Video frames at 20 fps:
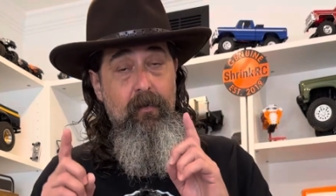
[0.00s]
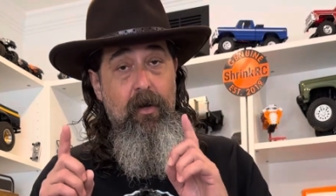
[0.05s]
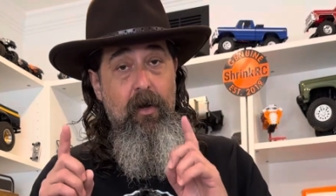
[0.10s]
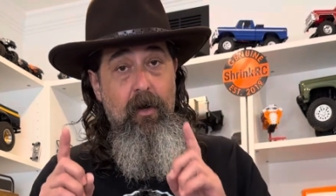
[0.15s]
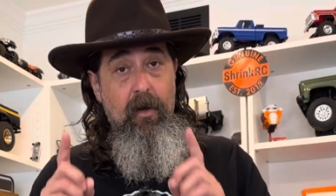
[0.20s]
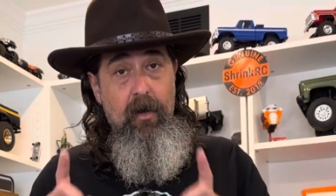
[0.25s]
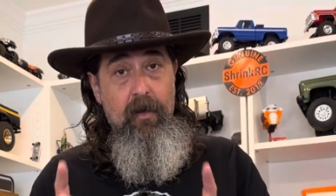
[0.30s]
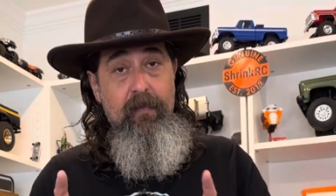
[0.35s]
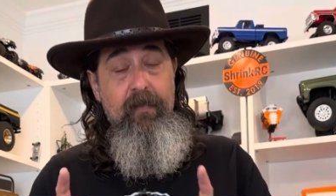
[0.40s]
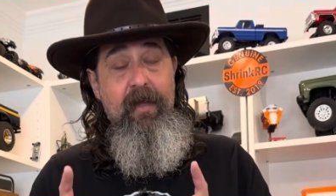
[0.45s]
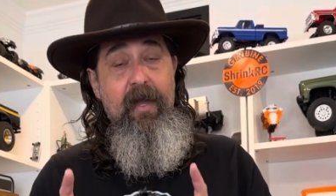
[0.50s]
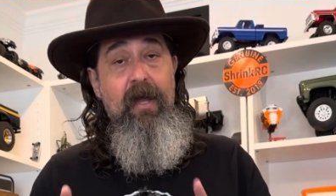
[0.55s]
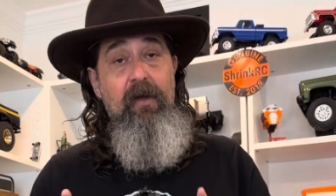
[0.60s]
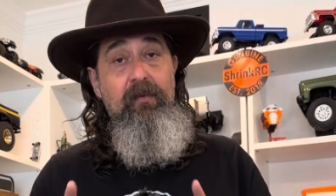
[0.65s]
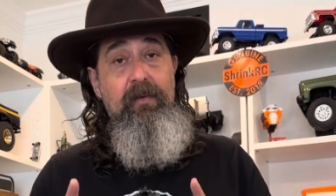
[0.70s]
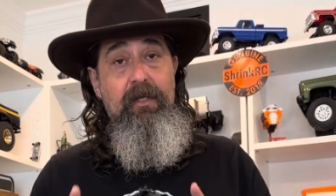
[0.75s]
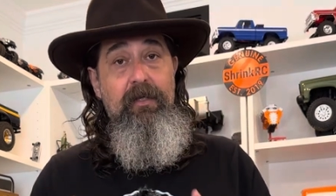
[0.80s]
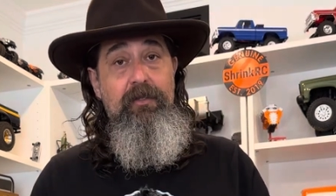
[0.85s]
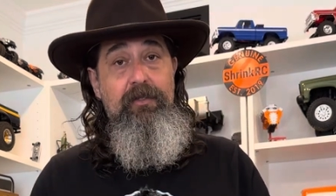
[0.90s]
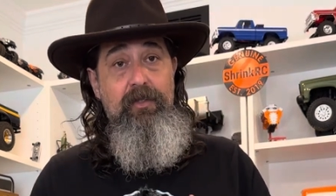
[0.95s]
on that
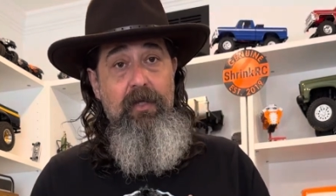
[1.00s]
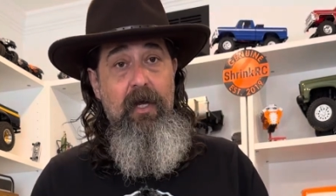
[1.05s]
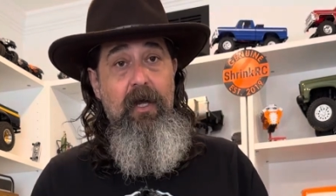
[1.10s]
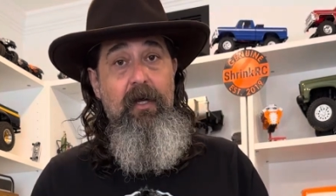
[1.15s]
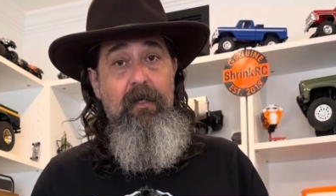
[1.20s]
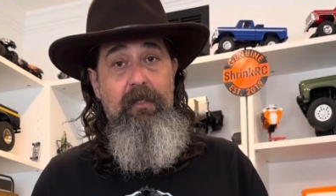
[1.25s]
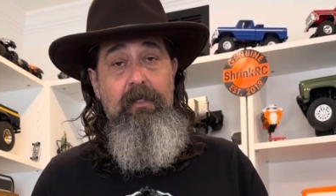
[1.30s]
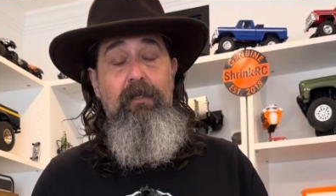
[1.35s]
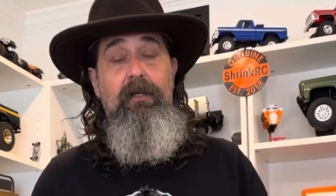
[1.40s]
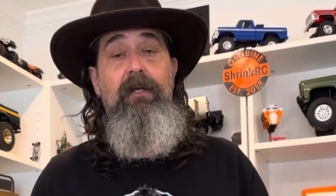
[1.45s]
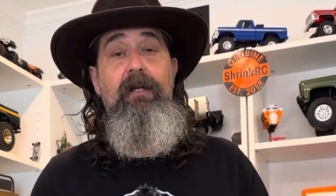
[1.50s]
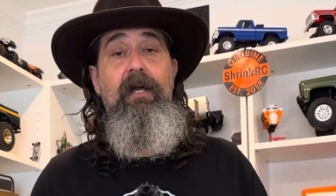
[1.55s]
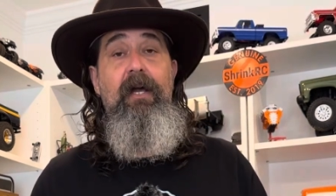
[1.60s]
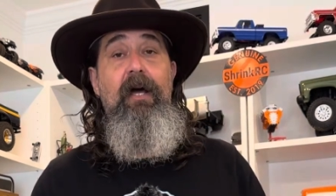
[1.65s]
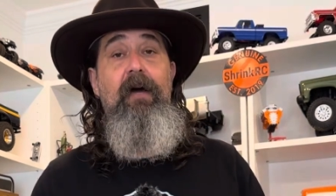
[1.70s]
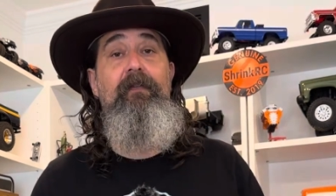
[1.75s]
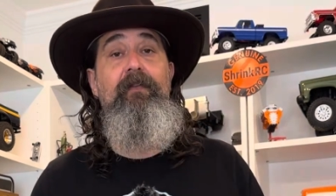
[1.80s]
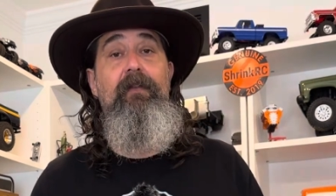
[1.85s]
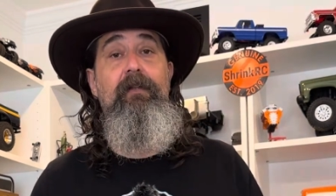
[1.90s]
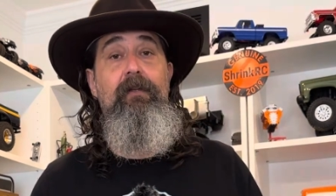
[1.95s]
real truck, you're going to
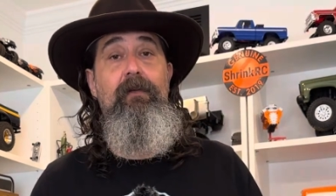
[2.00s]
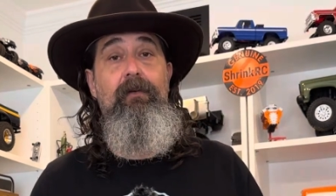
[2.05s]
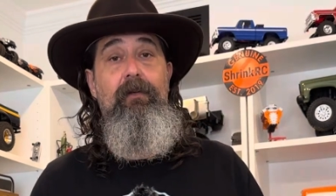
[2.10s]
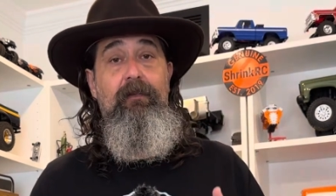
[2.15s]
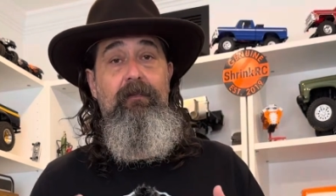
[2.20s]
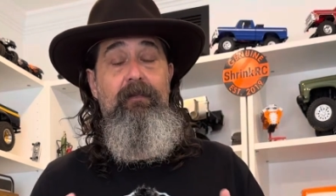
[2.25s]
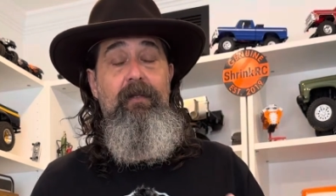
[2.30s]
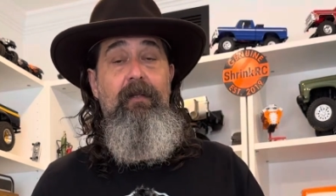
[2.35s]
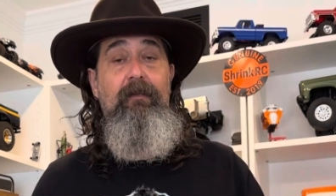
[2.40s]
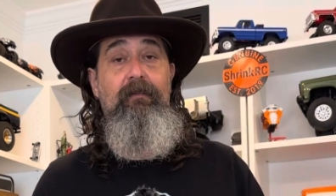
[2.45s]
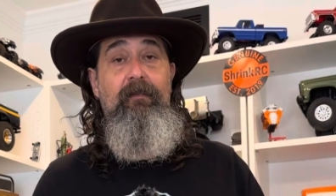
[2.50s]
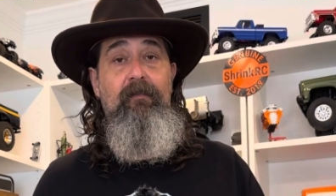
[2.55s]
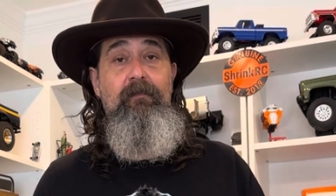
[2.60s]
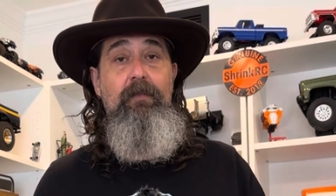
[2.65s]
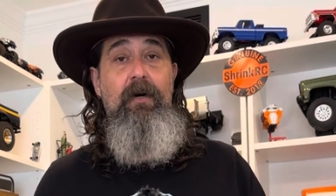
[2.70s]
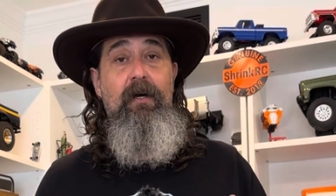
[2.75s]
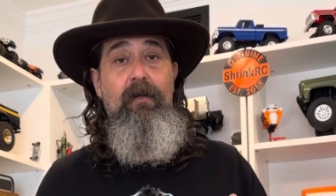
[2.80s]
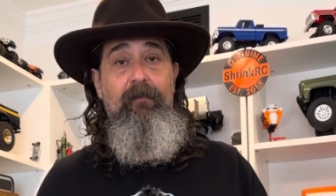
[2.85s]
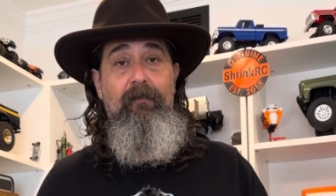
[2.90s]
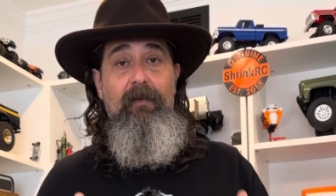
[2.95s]
have to do extensive
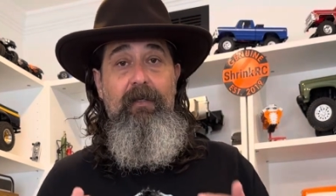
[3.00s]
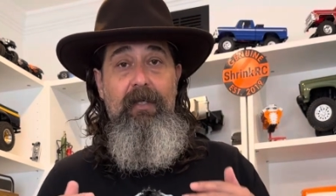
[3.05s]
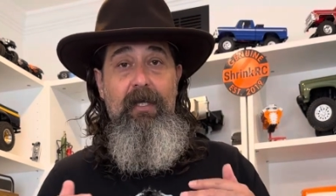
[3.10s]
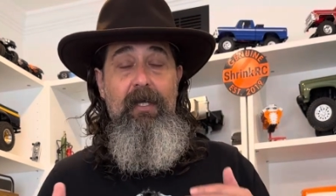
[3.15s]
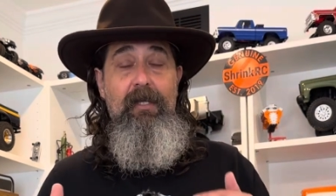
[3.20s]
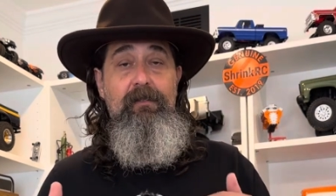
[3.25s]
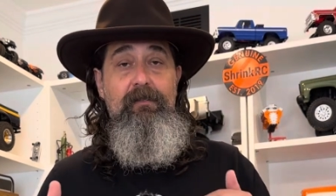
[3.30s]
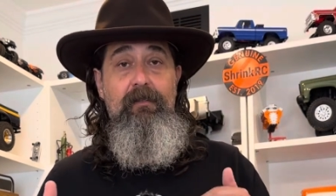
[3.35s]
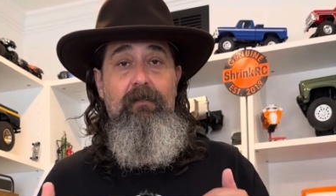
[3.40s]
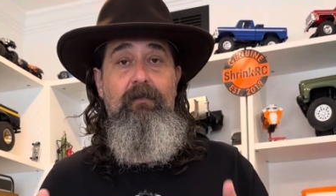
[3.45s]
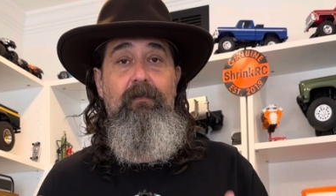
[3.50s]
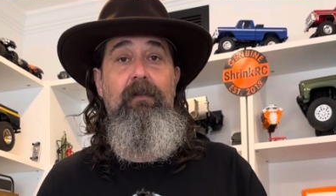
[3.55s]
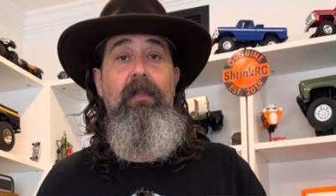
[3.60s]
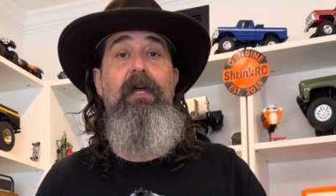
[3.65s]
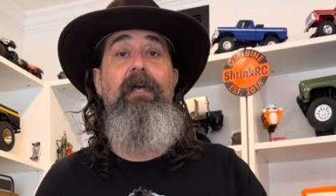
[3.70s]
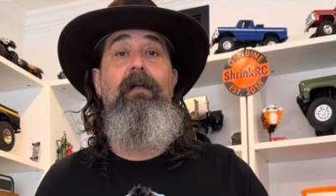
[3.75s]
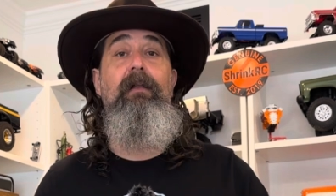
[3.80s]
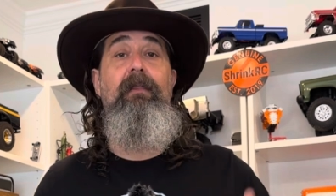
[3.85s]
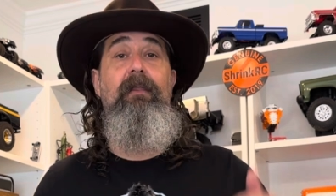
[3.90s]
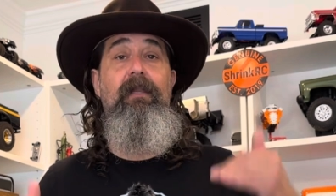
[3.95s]
modifications
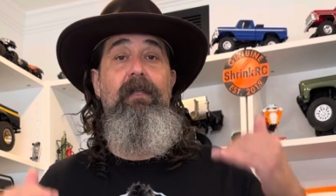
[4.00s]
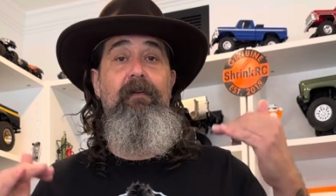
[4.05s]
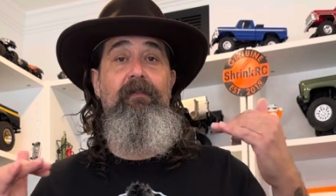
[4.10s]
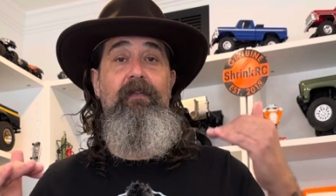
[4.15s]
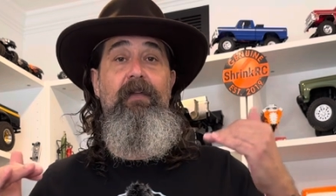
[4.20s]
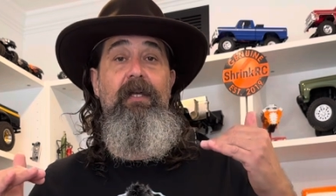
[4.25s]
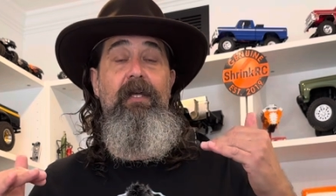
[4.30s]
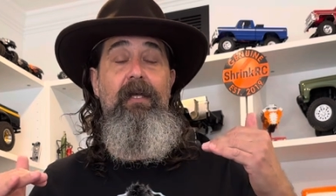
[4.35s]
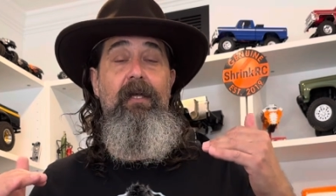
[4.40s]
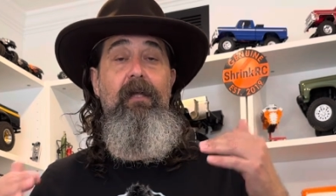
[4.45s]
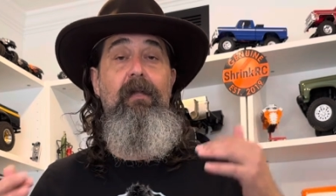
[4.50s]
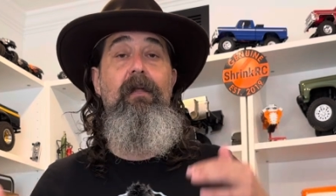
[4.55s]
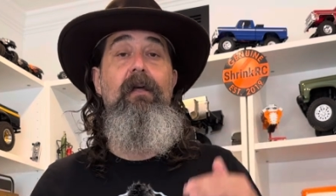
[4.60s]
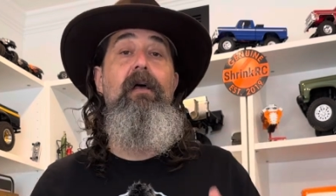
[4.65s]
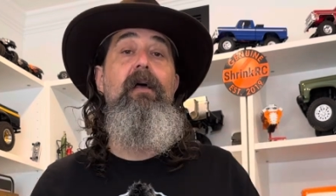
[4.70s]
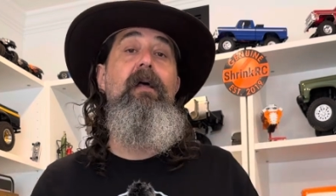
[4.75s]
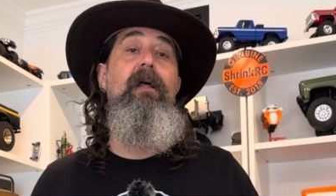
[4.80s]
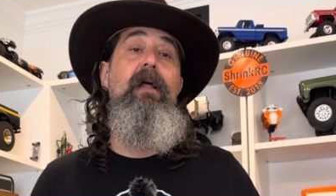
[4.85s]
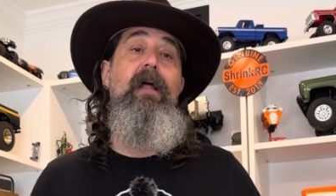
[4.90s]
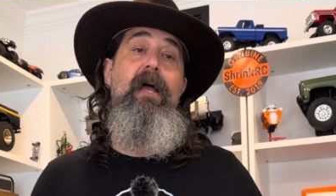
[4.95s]
like lifting it
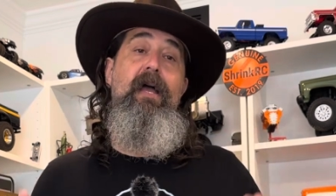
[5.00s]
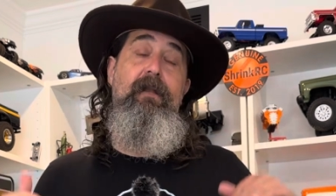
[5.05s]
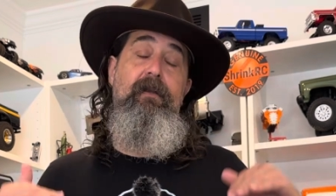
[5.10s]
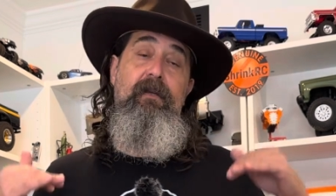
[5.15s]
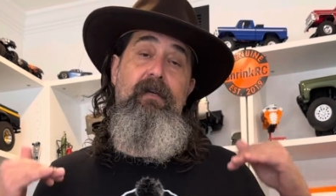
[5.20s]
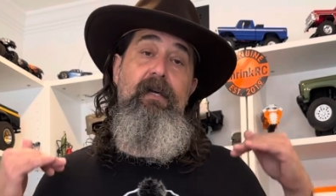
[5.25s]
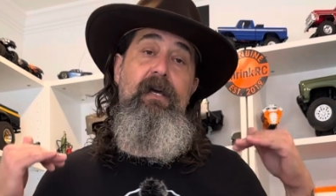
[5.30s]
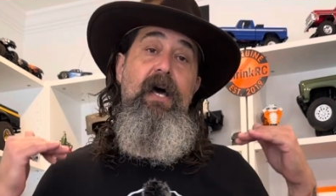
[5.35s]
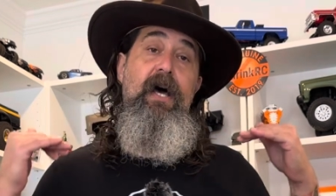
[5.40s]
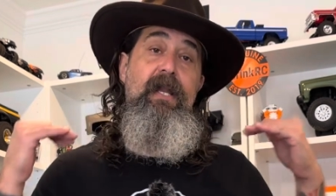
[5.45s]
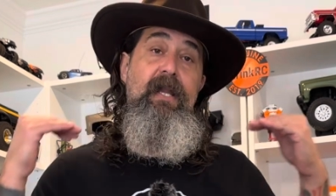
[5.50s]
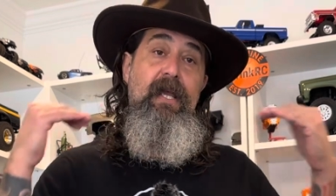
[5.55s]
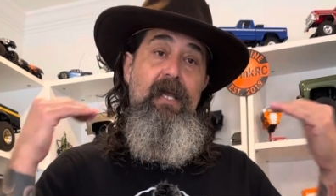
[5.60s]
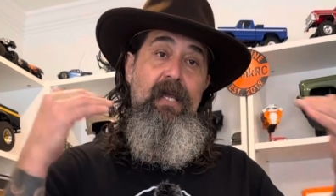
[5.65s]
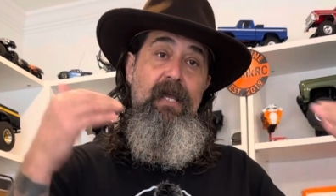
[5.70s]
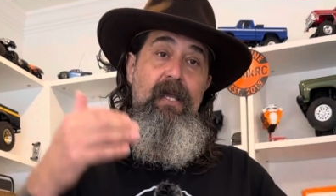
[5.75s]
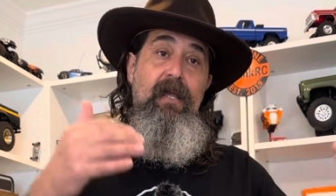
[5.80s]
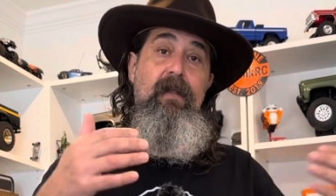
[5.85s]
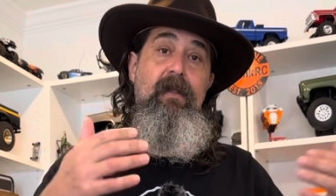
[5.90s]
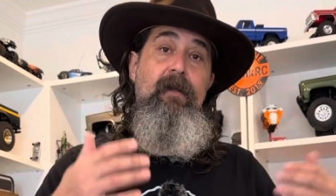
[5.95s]
and cutting
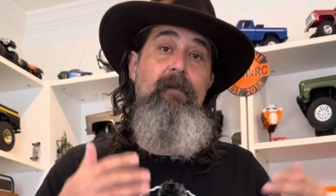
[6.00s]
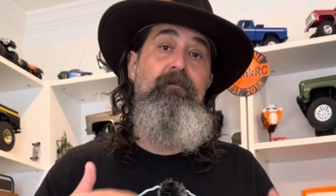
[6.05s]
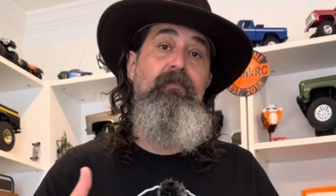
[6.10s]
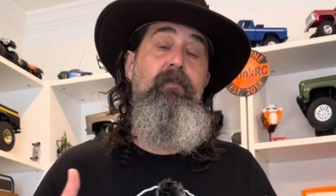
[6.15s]
it,